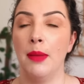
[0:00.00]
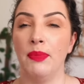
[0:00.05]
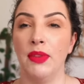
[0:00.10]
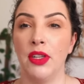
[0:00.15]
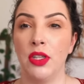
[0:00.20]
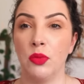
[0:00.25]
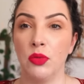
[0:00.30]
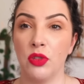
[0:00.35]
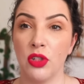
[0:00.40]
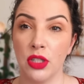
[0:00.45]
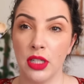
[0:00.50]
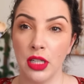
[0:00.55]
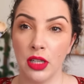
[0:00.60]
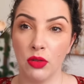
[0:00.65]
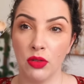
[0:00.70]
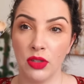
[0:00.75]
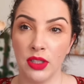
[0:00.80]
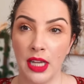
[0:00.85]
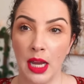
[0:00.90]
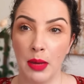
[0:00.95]
This was just a
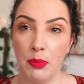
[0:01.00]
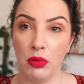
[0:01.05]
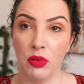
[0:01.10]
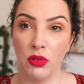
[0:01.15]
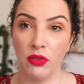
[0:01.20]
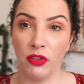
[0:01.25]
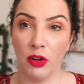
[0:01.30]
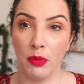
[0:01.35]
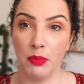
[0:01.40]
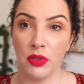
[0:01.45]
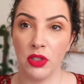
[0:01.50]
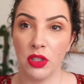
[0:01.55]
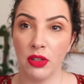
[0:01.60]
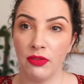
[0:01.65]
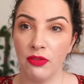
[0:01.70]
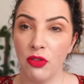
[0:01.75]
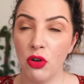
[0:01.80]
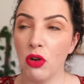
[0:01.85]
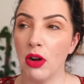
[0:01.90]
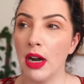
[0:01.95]
little sample from
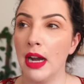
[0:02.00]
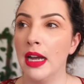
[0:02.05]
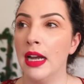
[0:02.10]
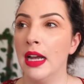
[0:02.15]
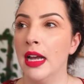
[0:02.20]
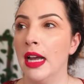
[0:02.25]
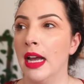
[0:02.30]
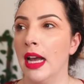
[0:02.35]
Sephora.